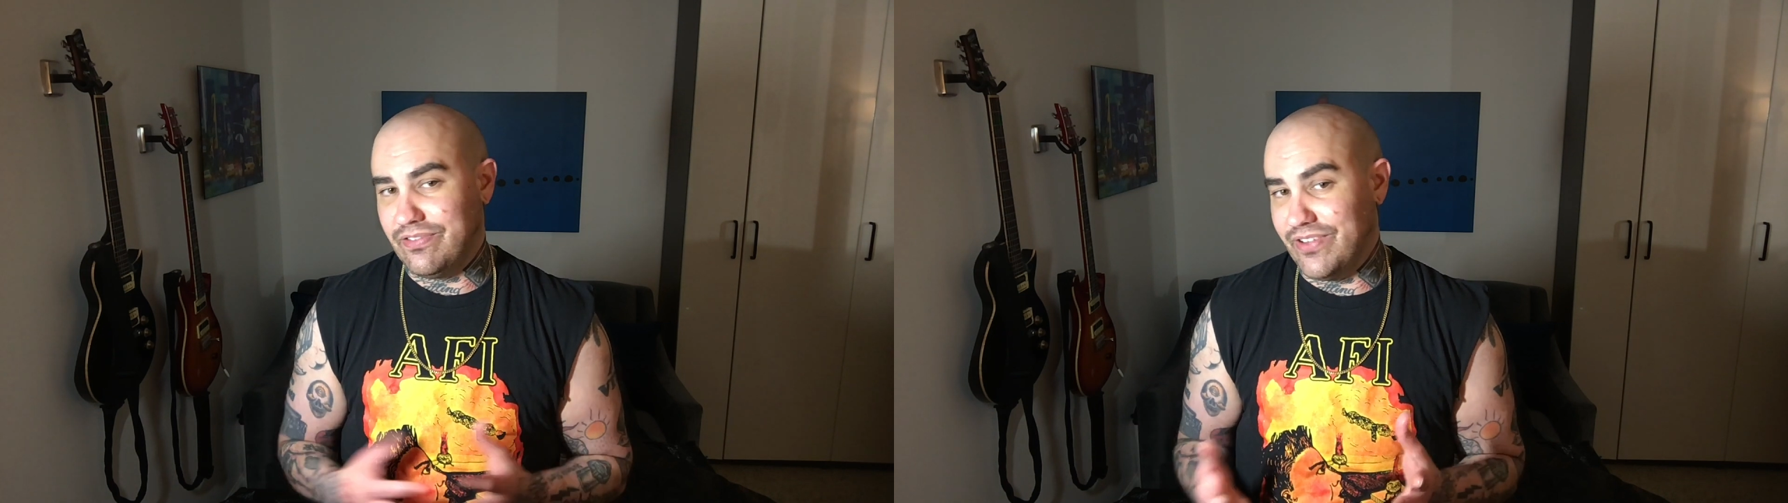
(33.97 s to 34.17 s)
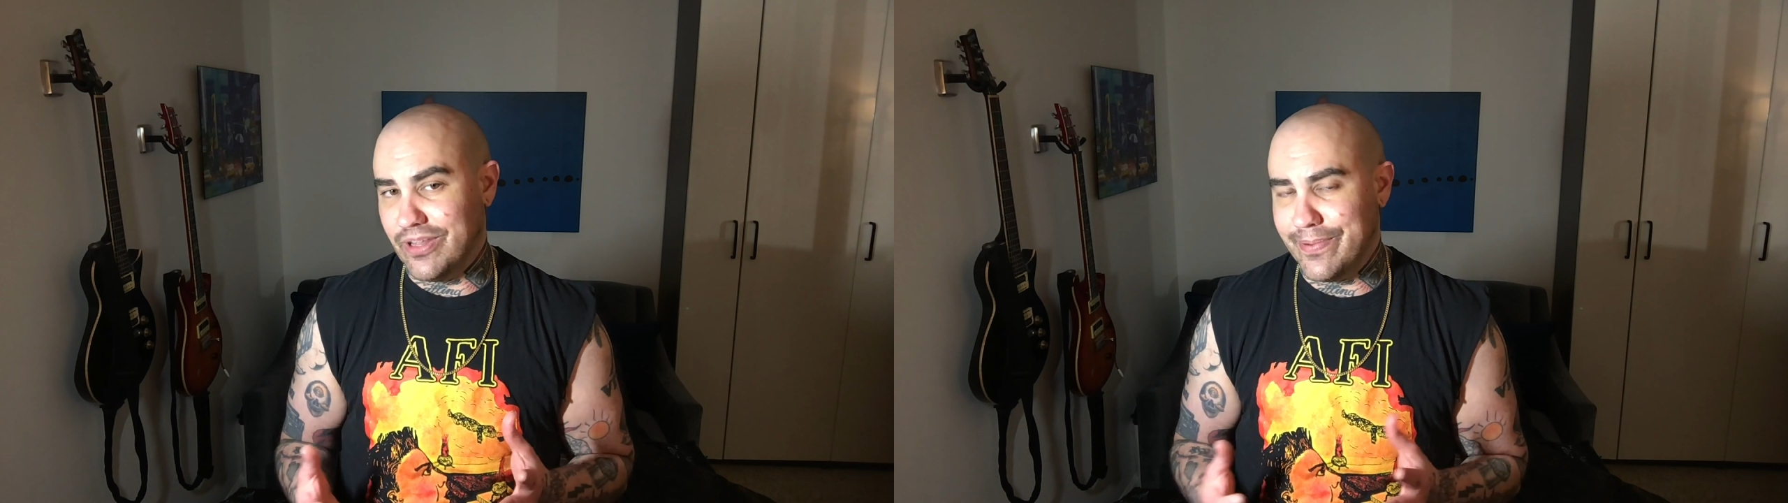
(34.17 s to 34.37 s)

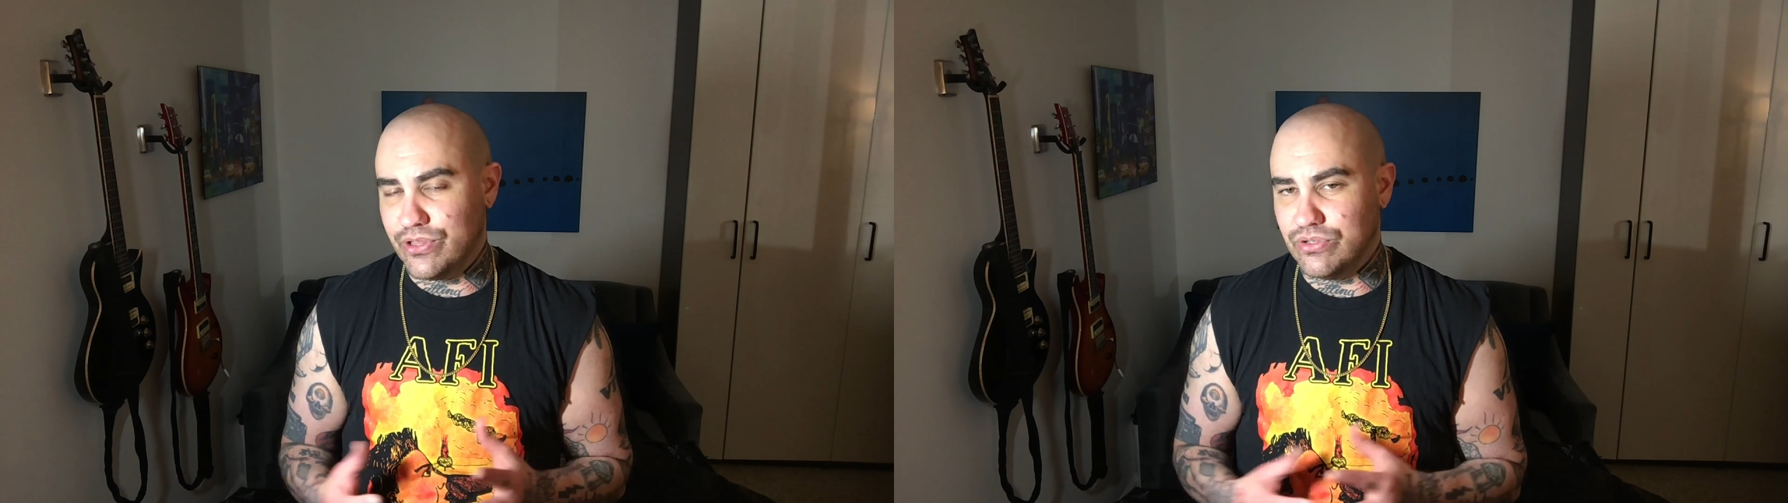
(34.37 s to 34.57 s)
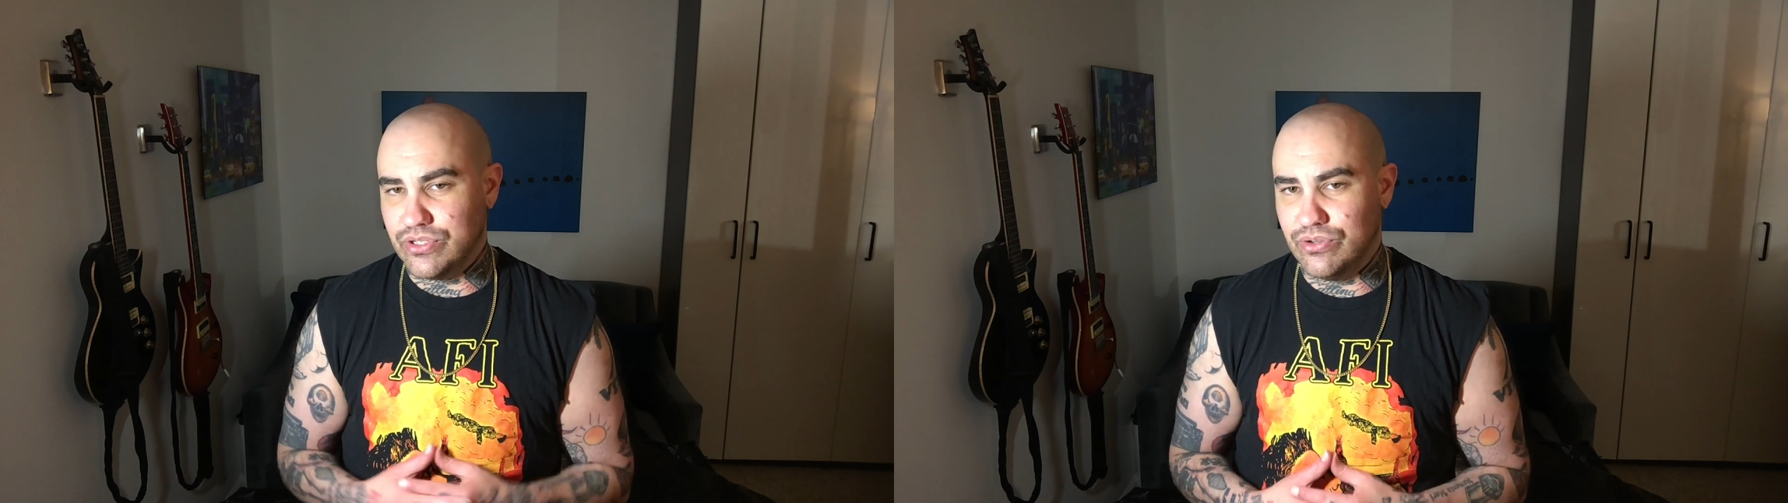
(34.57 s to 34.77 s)
feel
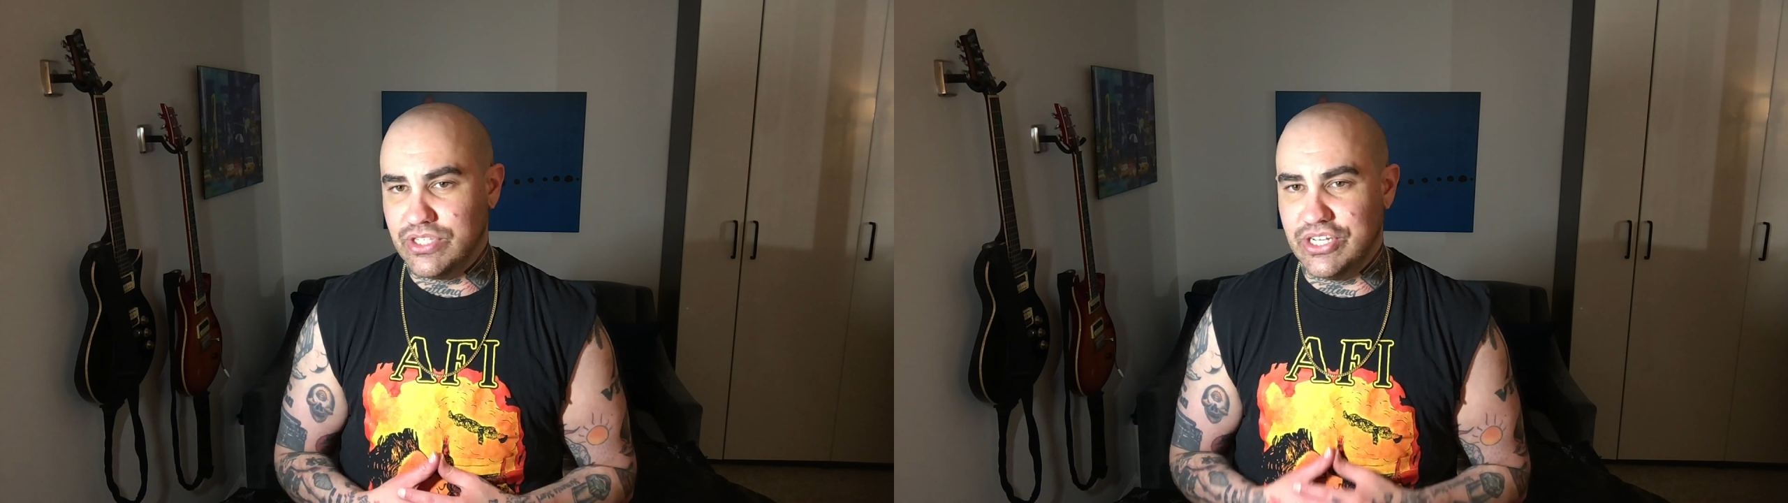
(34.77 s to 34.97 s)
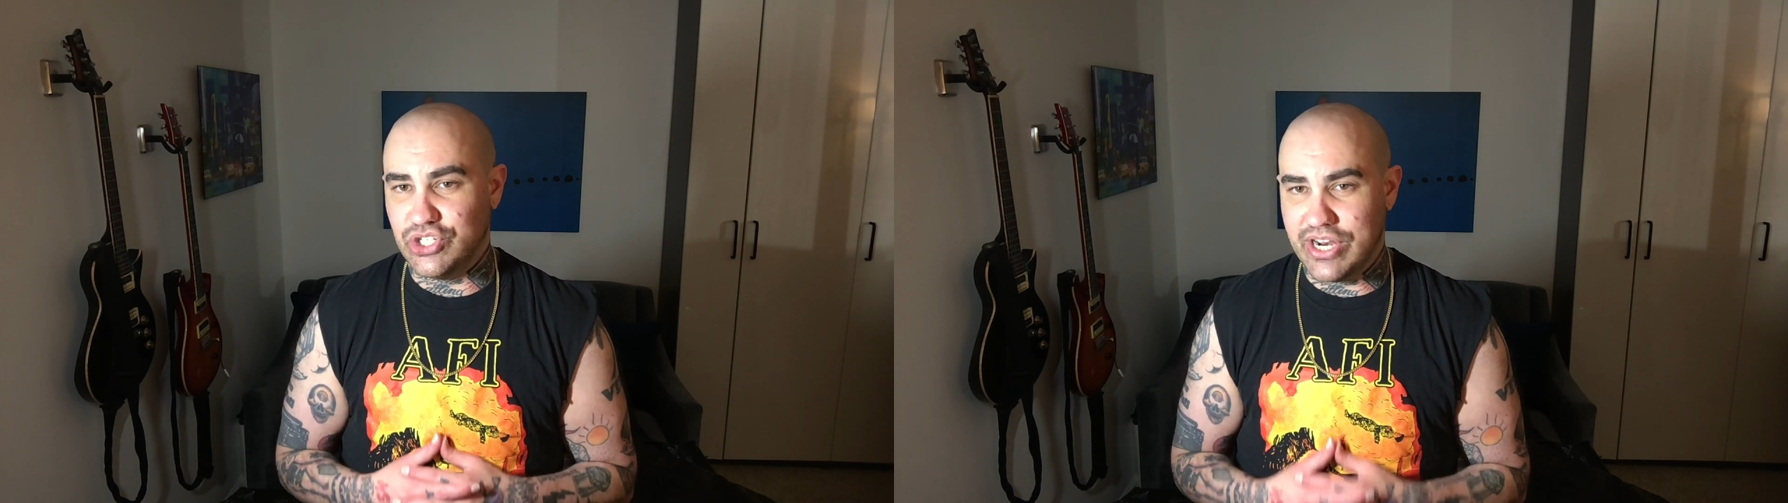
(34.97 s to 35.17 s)
about those
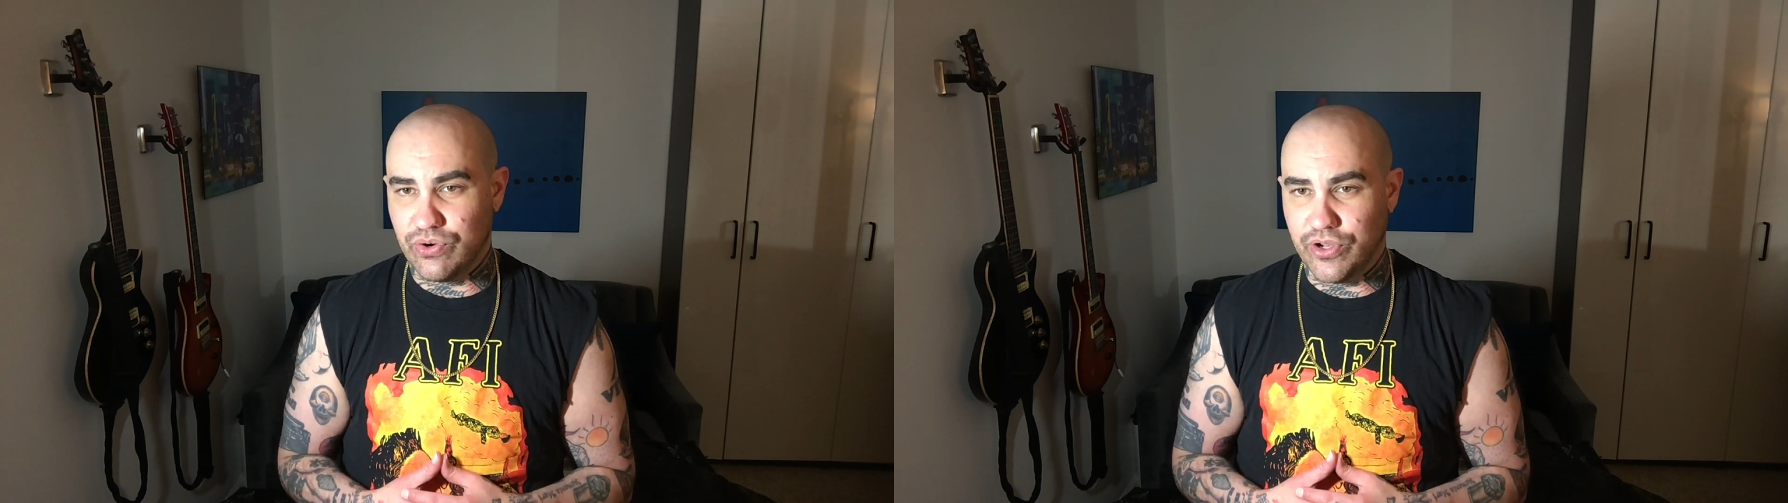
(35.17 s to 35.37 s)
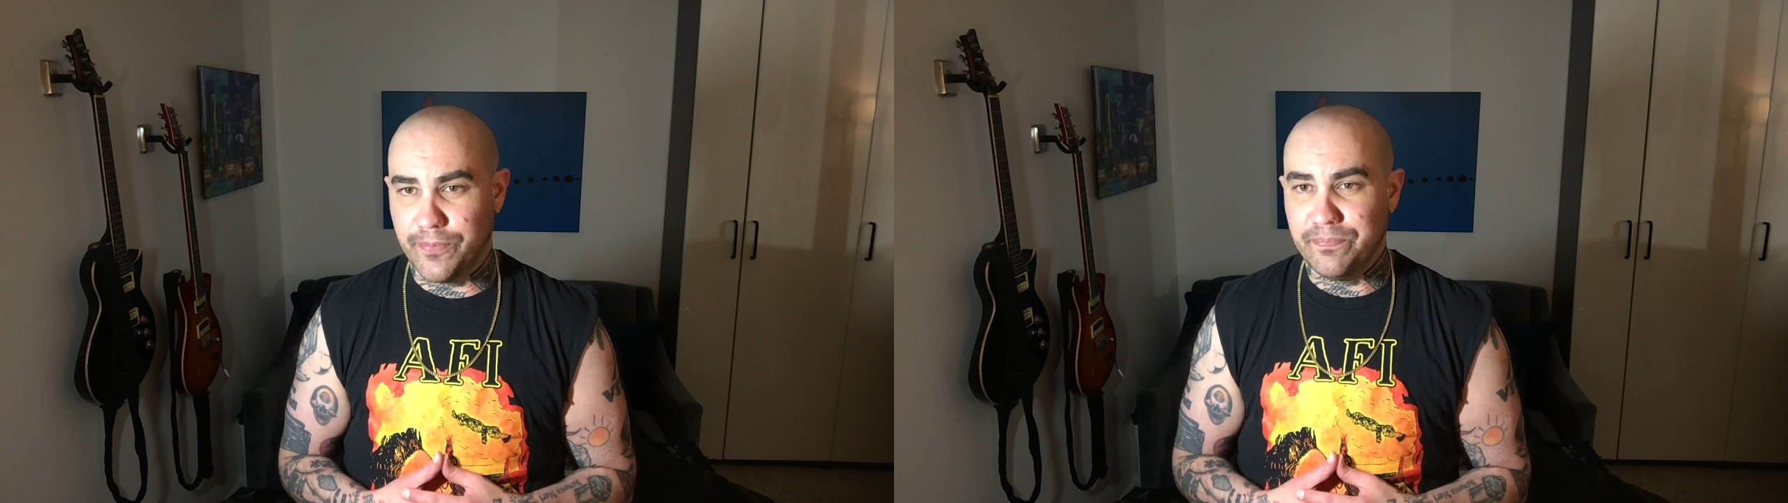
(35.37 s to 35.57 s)
notes in
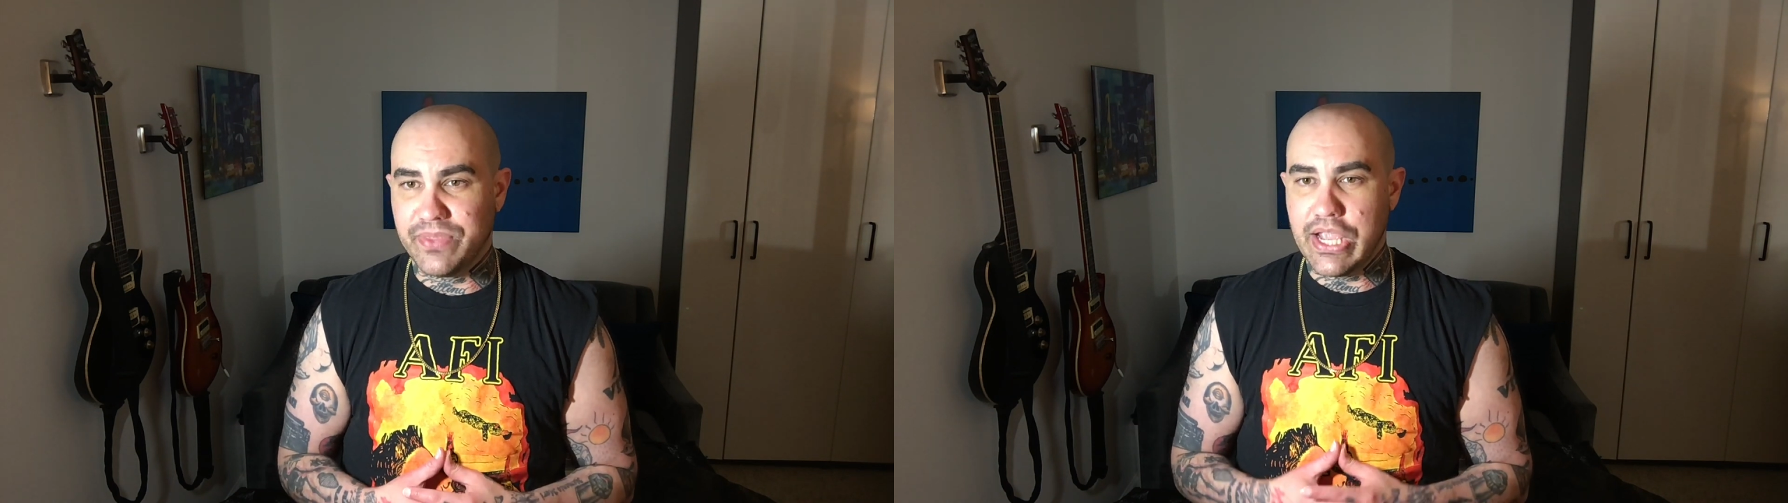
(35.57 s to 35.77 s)
general.